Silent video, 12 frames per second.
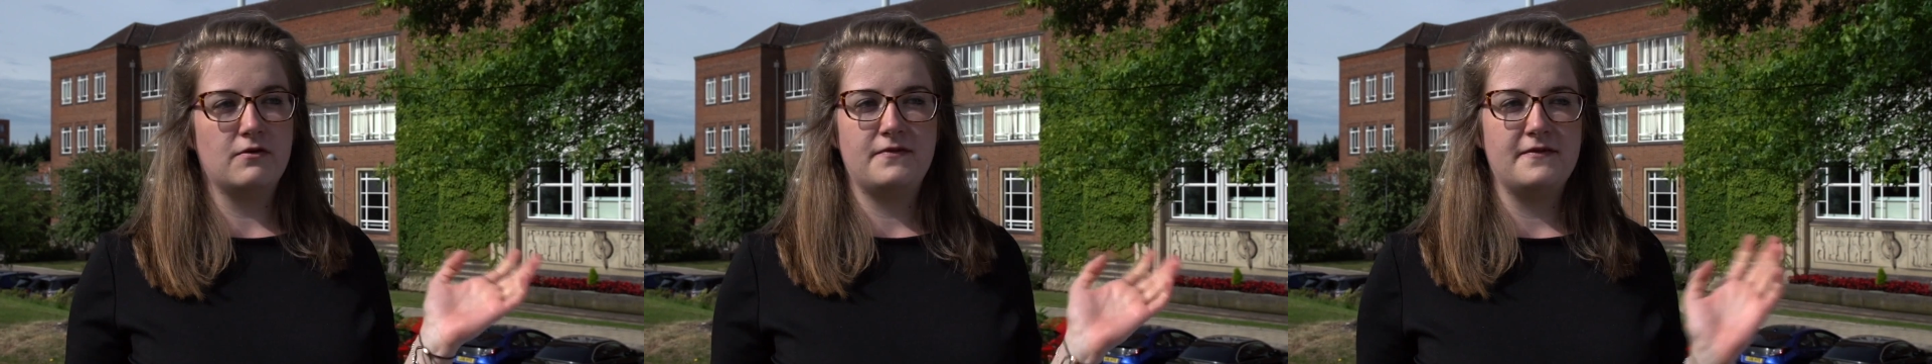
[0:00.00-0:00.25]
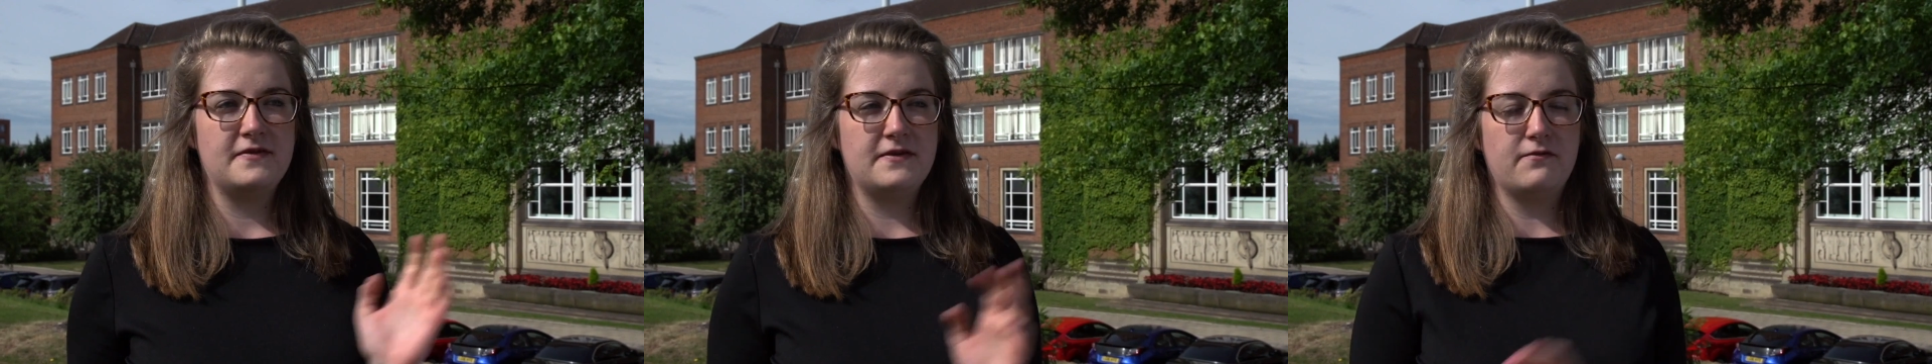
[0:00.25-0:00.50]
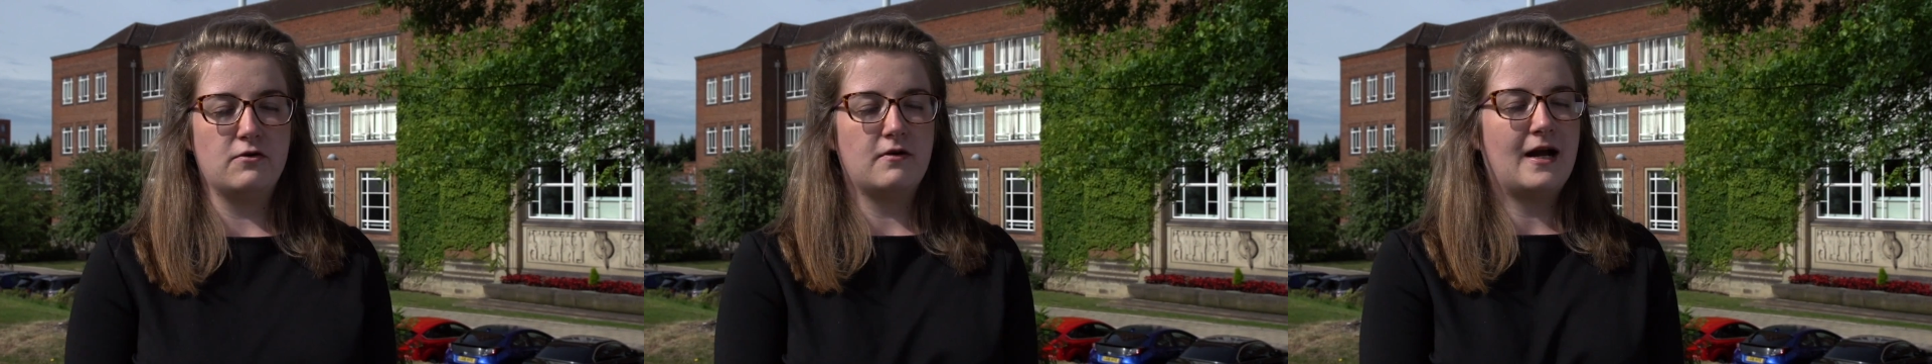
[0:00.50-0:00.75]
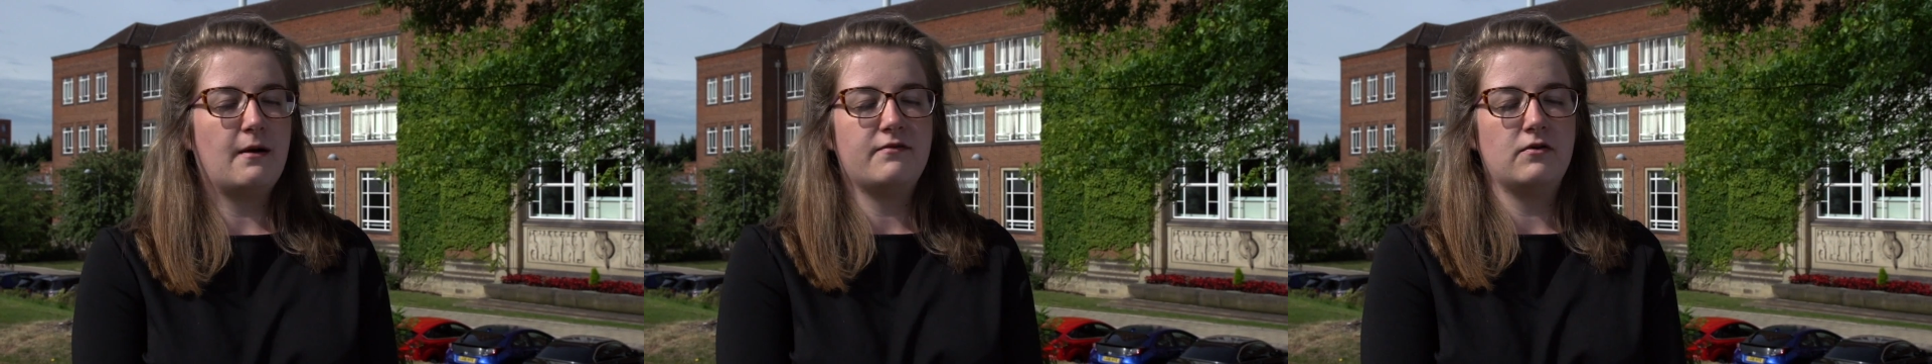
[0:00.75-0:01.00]
54,
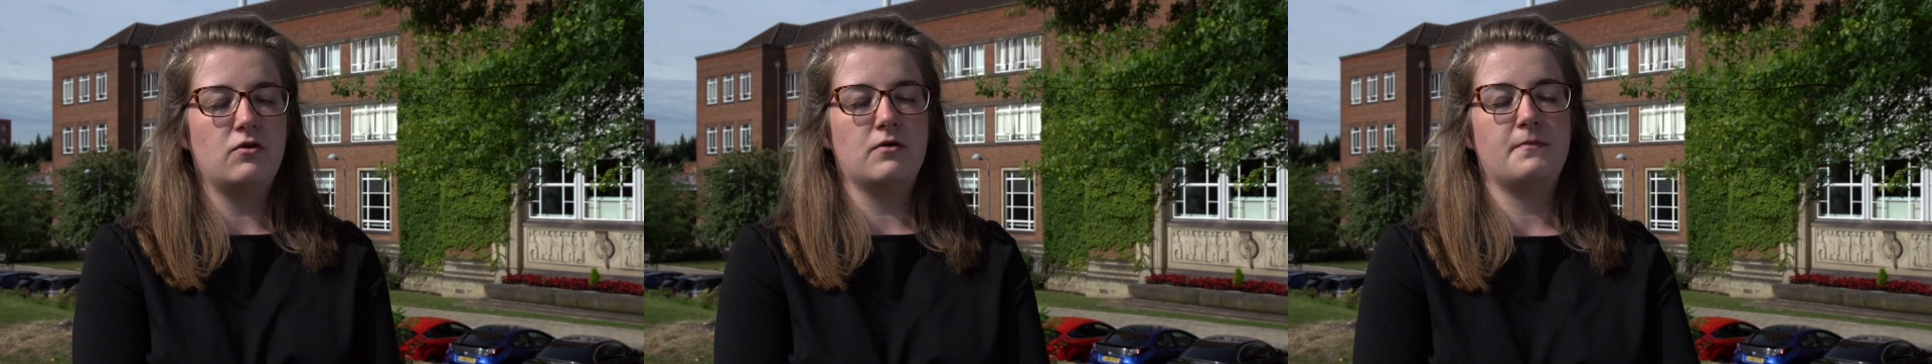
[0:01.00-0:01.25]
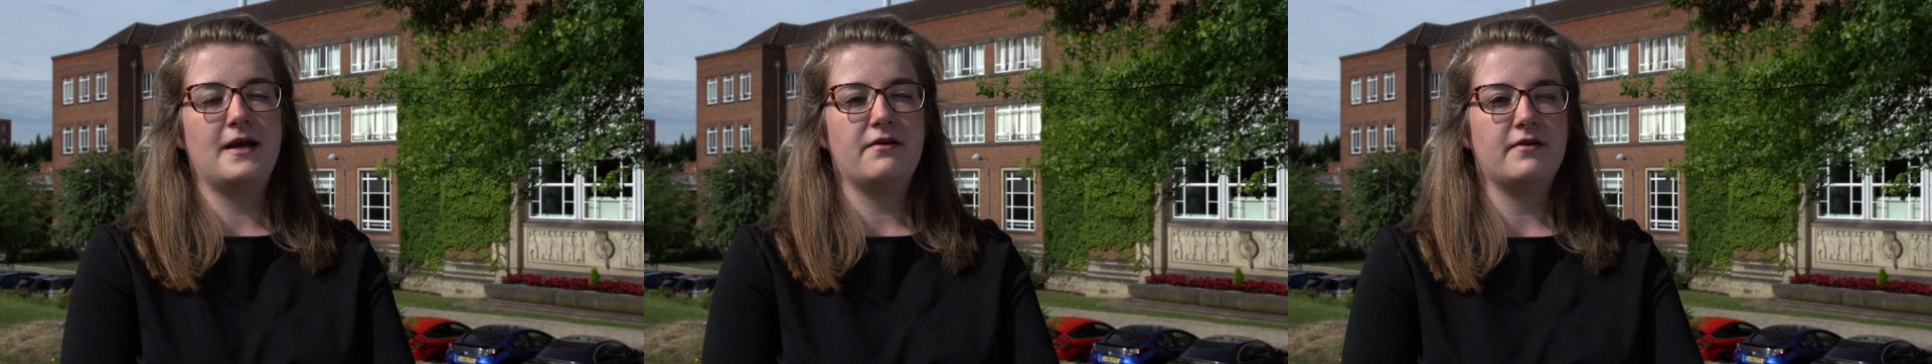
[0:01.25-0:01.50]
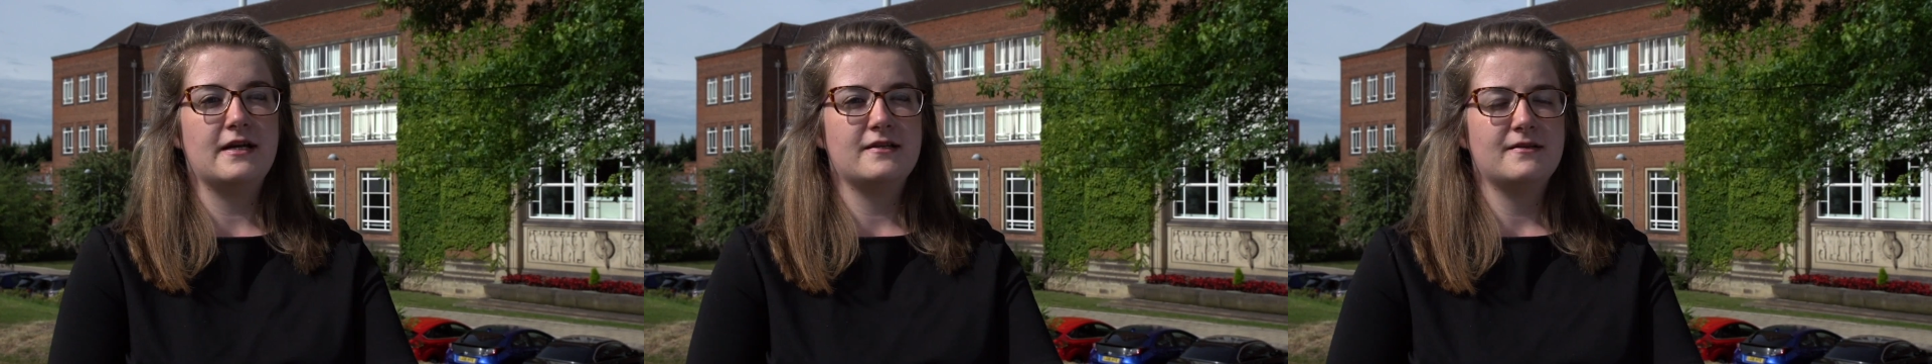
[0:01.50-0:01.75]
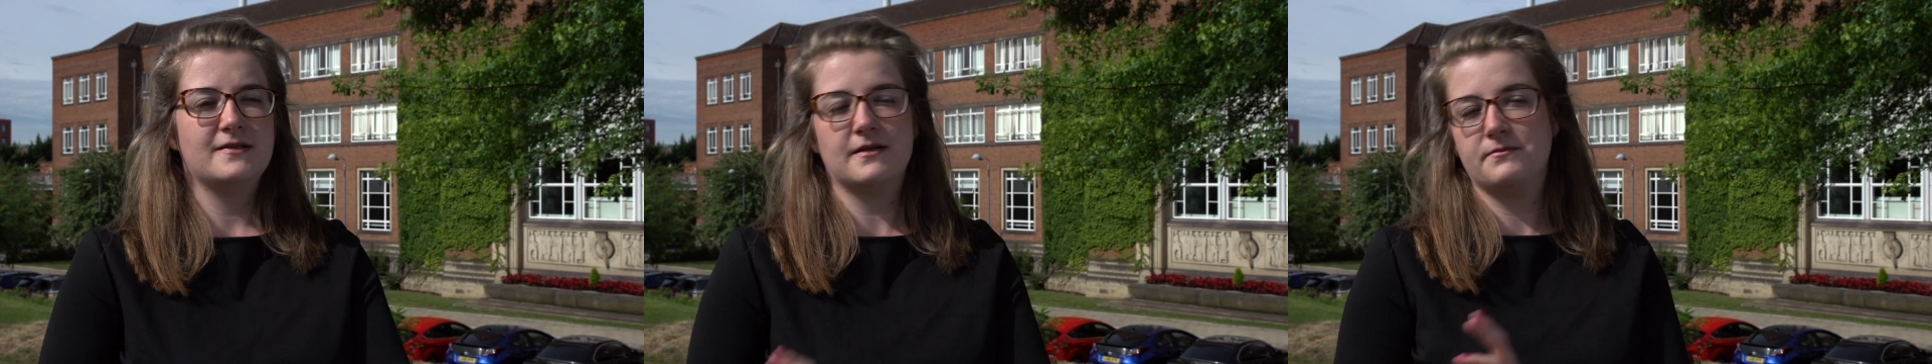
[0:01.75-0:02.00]
however long period,
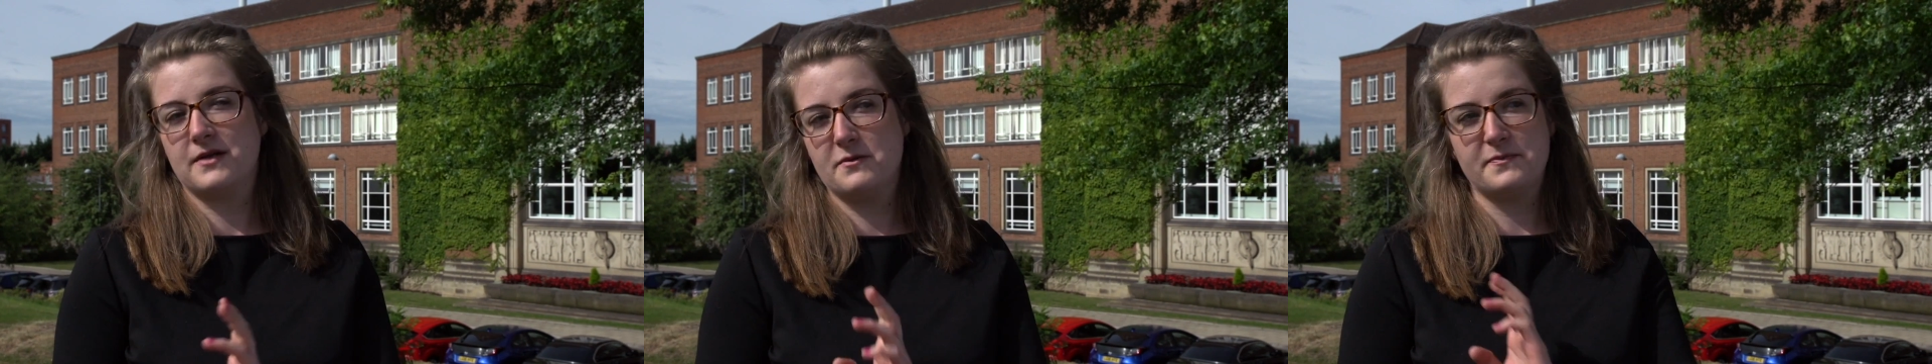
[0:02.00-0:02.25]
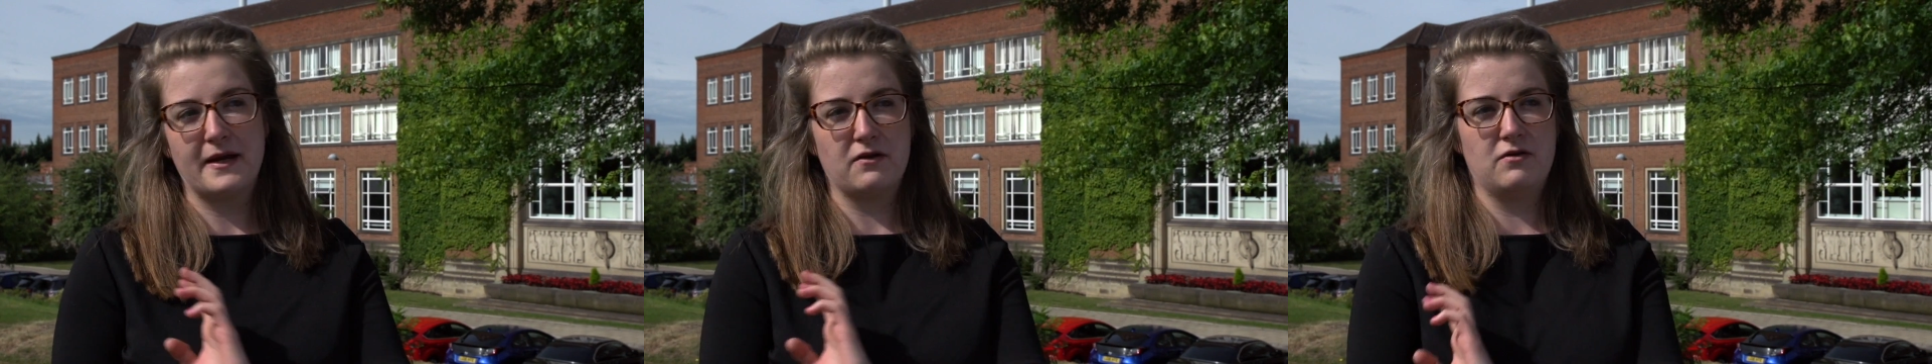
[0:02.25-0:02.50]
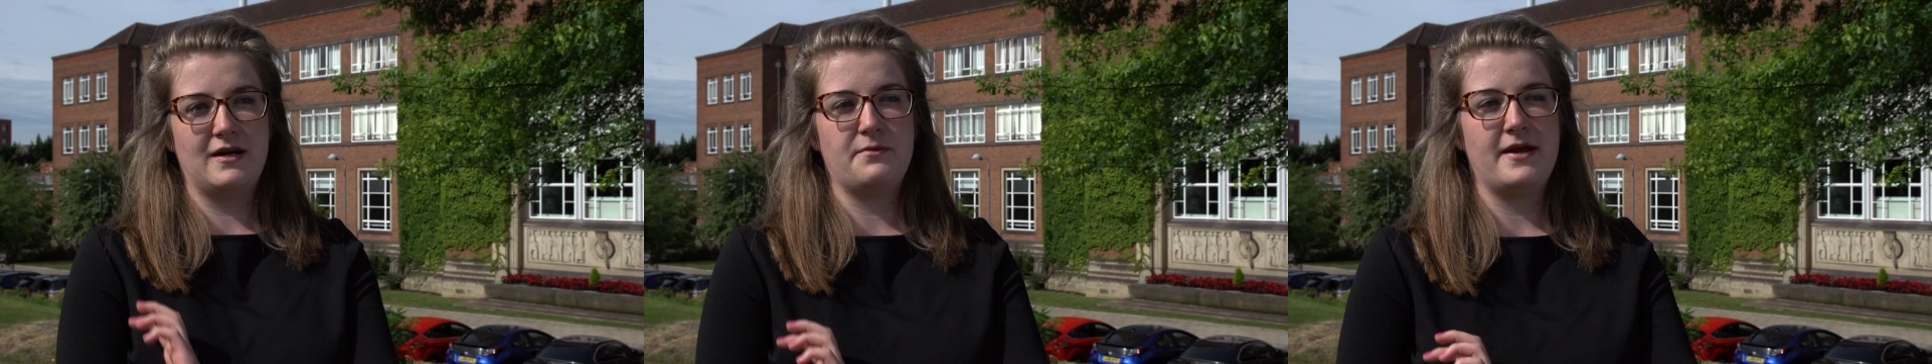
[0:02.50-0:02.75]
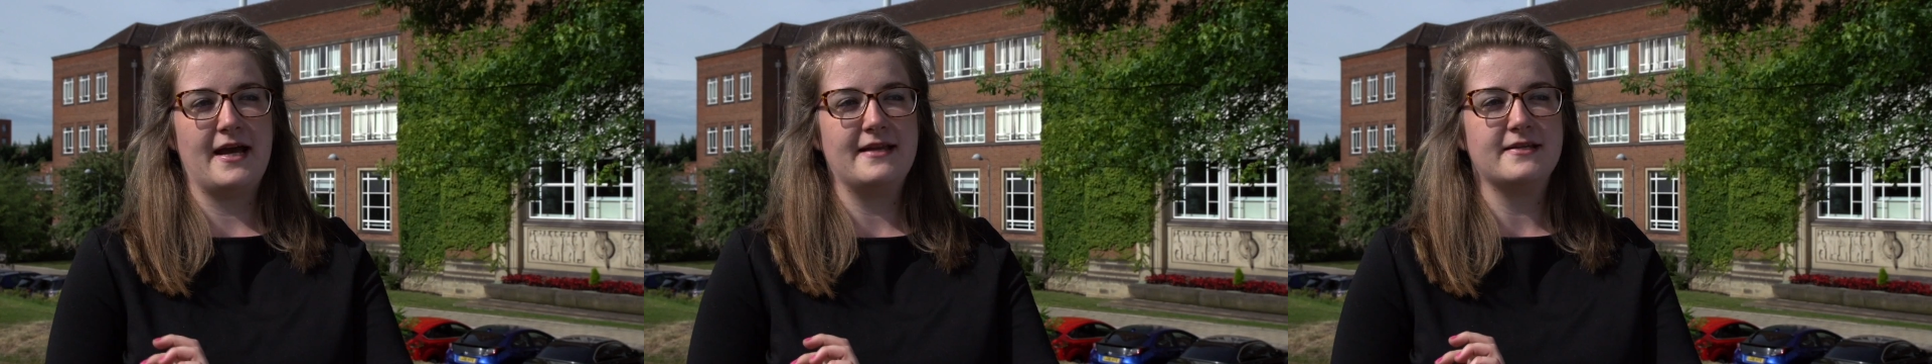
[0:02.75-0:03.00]
sometimes bank holiday
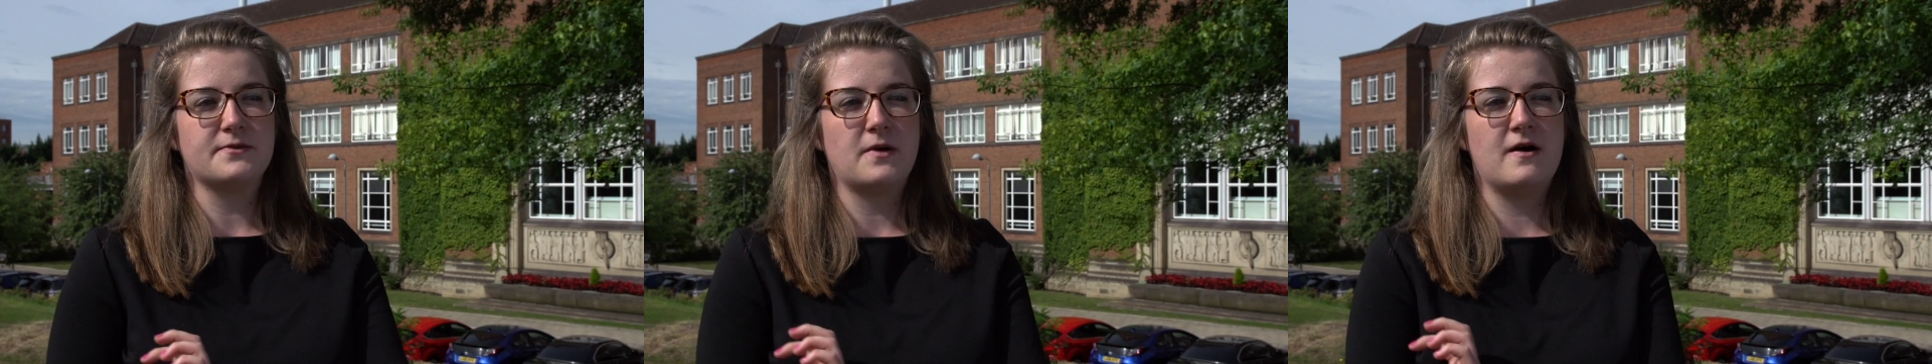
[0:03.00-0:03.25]
weekends as